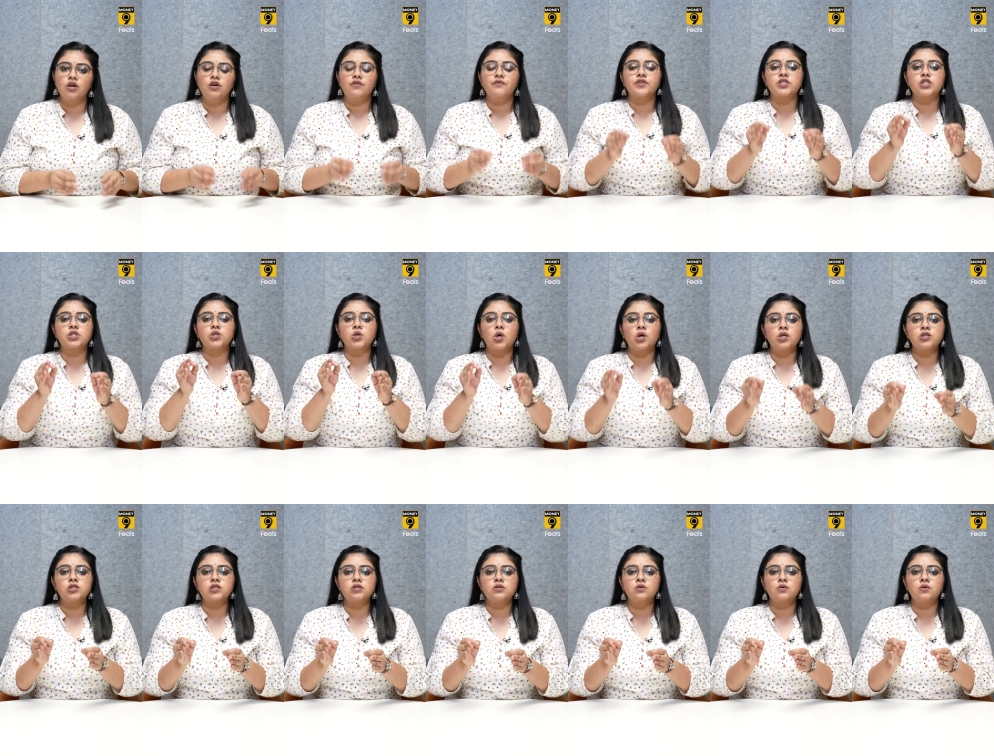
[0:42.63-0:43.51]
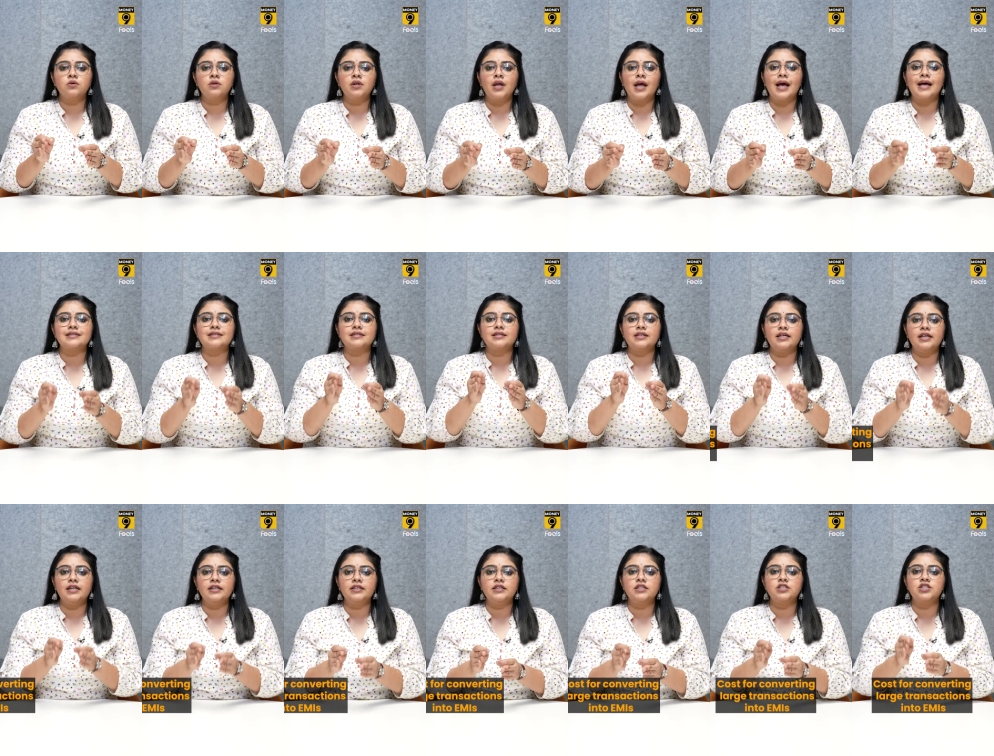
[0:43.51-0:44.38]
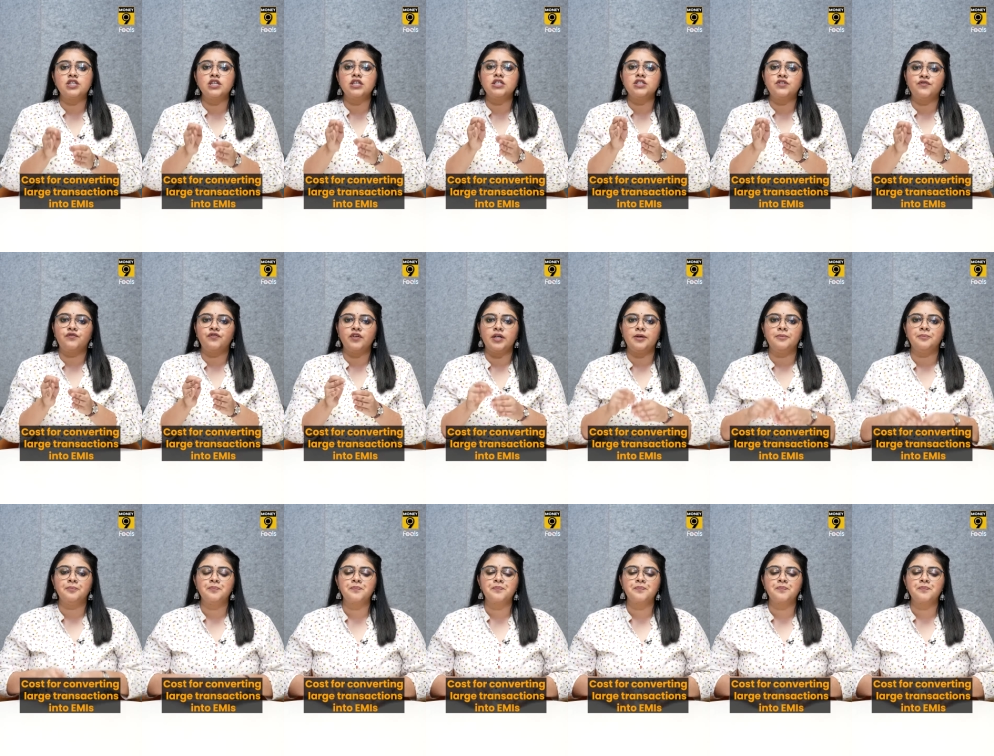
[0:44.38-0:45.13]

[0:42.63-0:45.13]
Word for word: which is also known as an interchange fee.